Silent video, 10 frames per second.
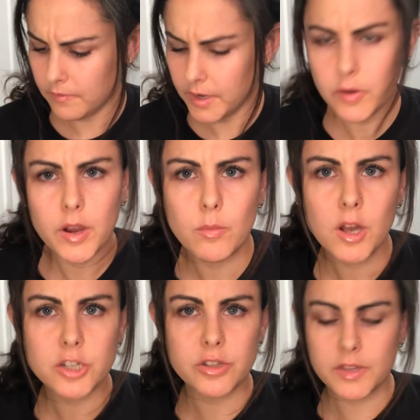the video I
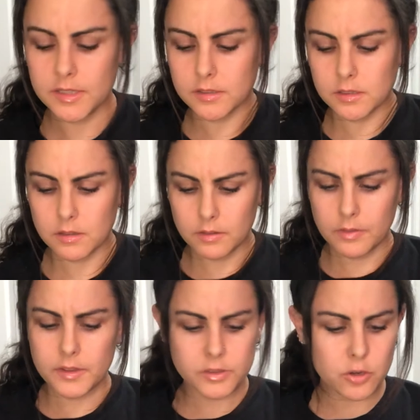watched, the
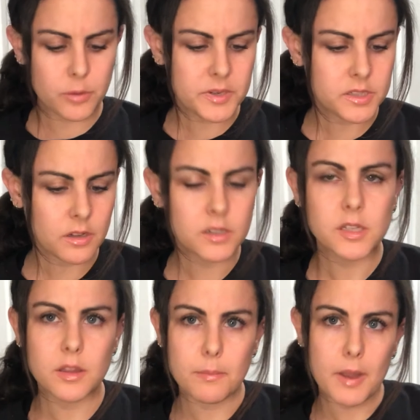SCOBY sunk
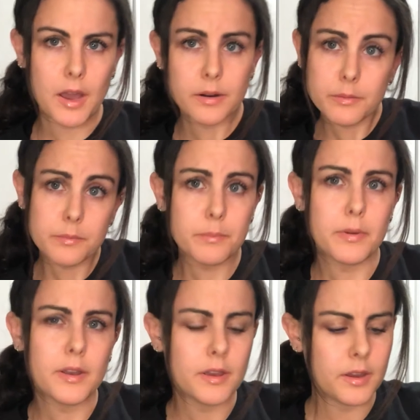to the bottom,
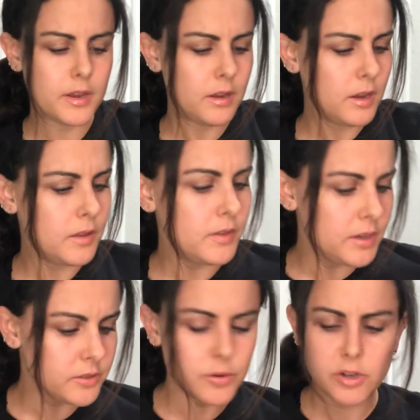but in
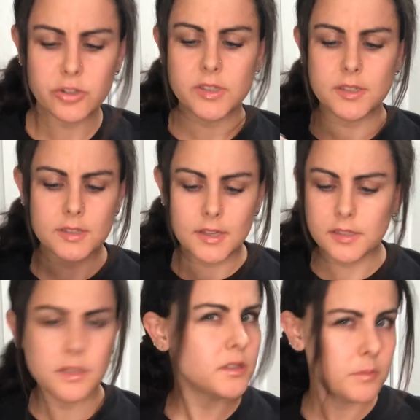these directions it says
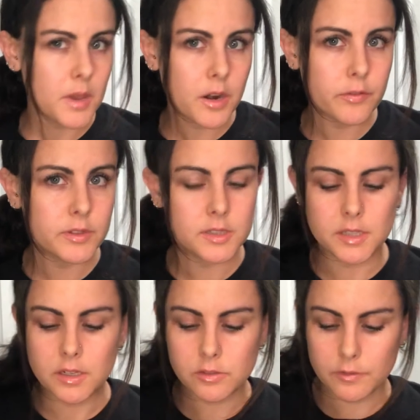it doesn't matter if it
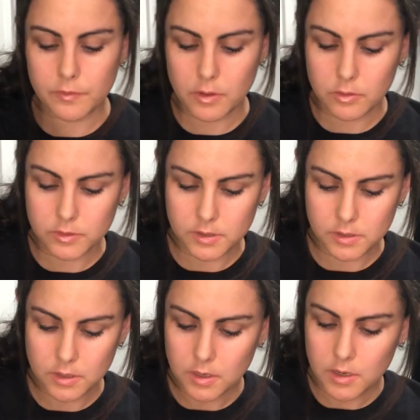sinks or floats.
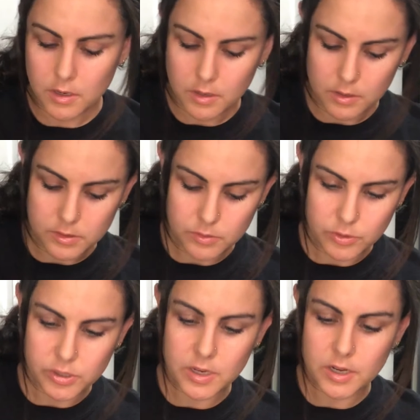So you
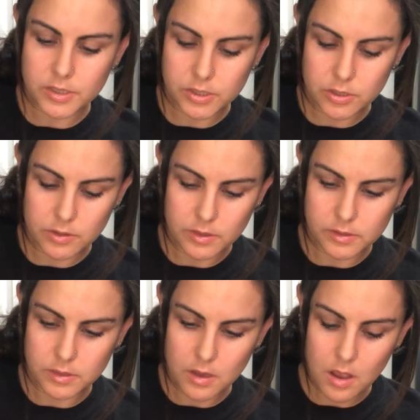just gotta stir this up. So
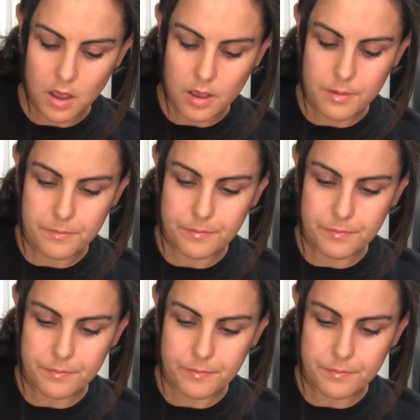here is our jar, 3/4 of the way full. So I need to check this thermometer here. It should be between 68 and 86 degrees. It's at 82, perfect, so I do not have to add any more water.